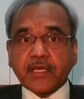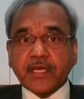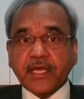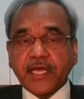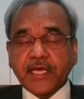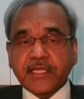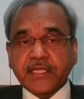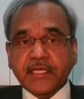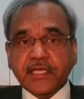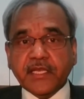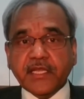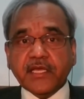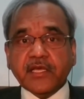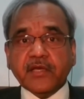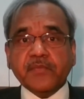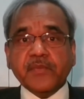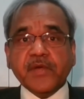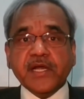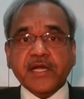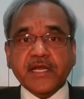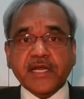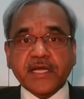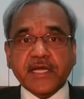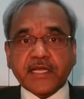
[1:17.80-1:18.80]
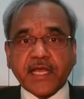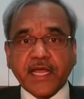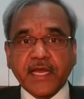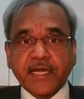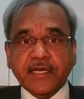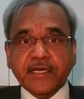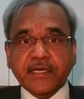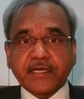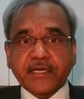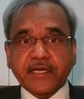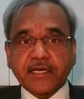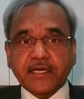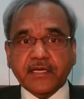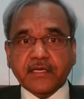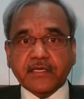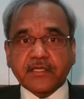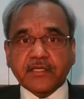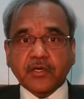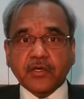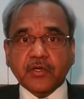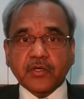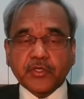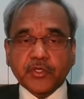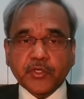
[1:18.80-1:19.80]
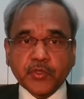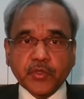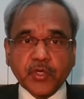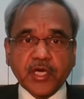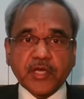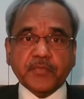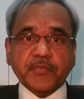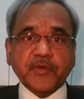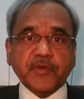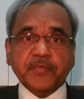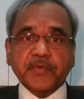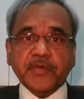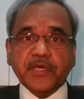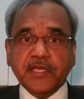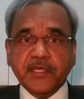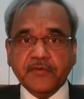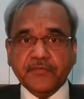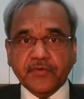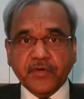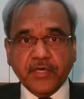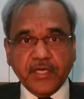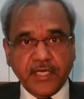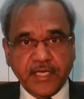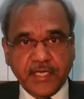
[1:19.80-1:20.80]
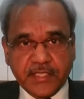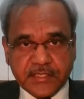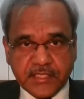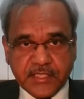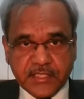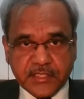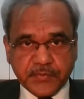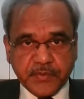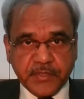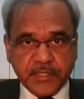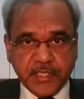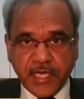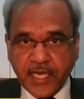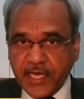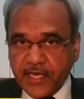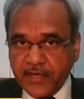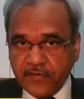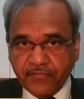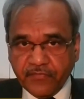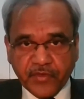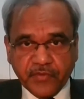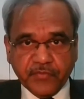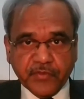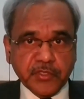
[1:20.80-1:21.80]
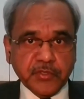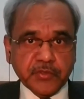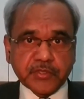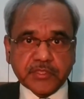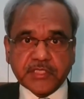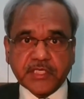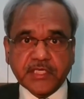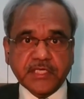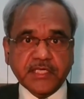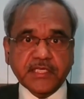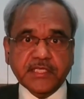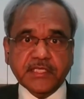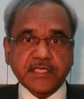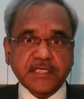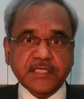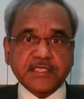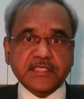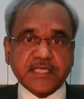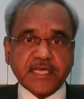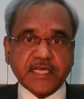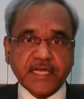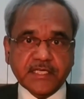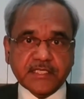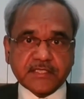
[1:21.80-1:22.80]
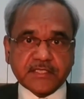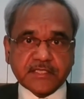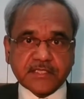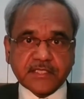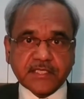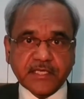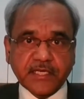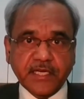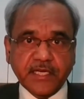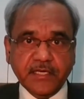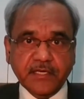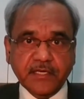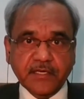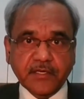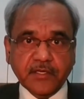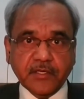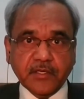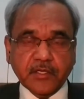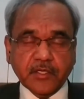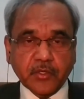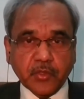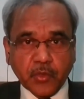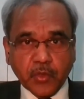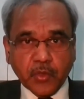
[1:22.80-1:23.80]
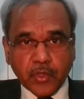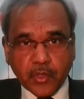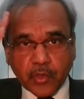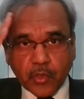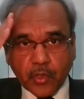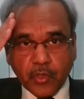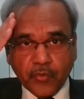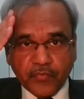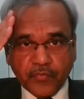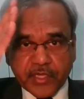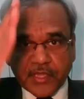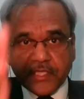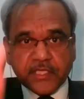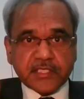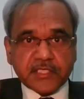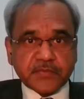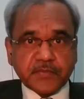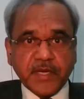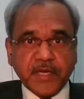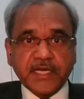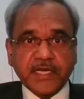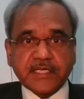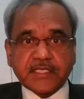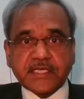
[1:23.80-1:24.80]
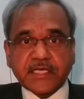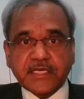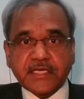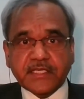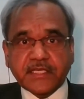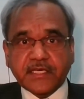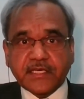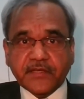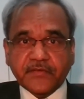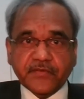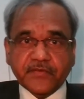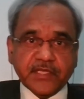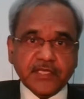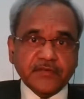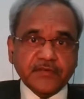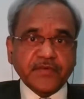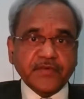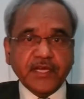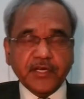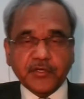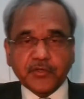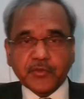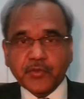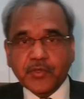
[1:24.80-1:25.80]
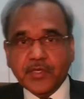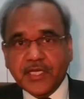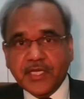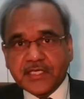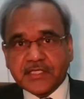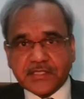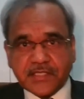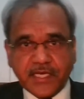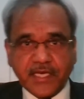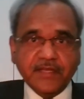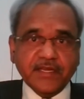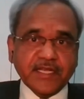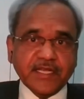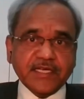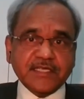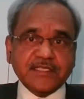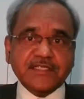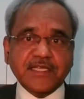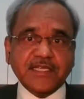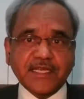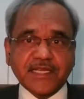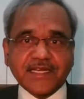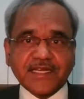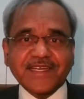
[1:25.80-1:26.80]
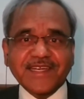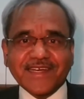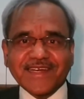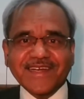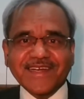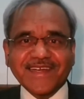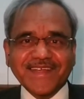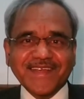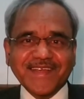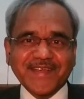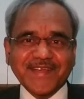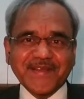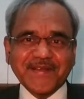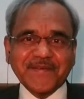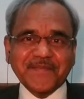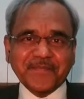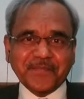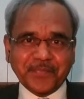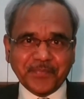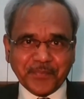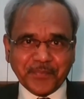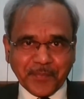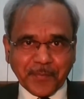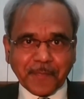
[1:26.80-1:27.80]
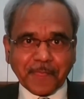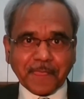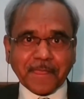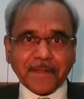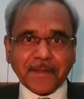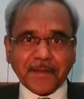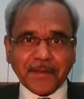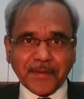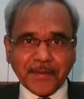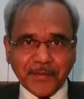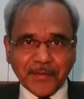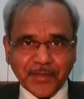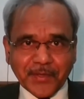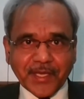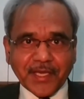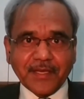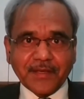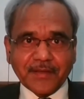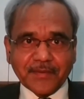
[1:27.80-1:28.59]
any recommended candidate, now you are preparing for SSB. I have given you certain insights, right? Don't go with this mindset that even if I do less, I'll get selected. Okay,